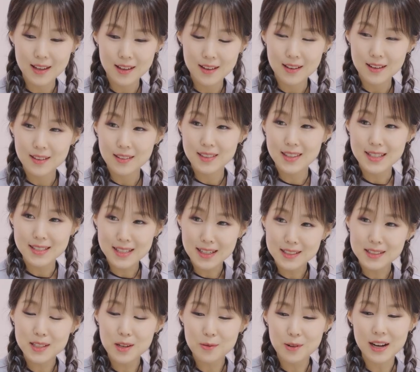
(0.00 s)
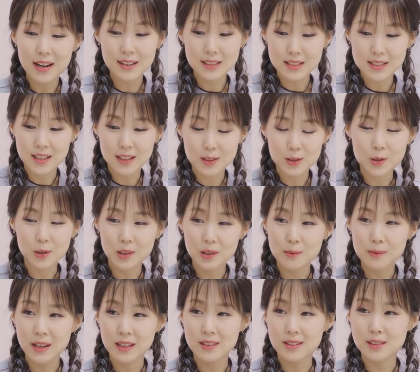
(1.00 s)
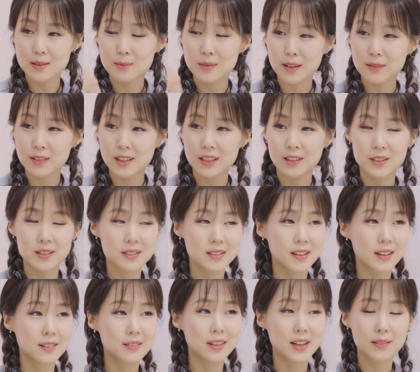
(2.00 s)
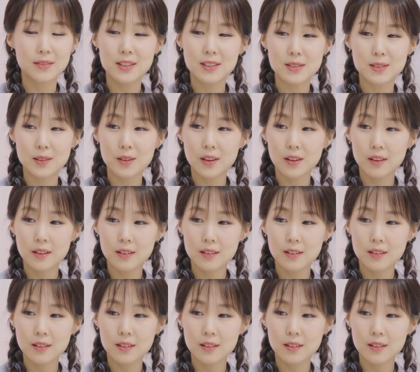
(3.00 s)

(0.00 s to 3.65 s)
like... That's actually why I started talking about this in my videos like 5 years ago.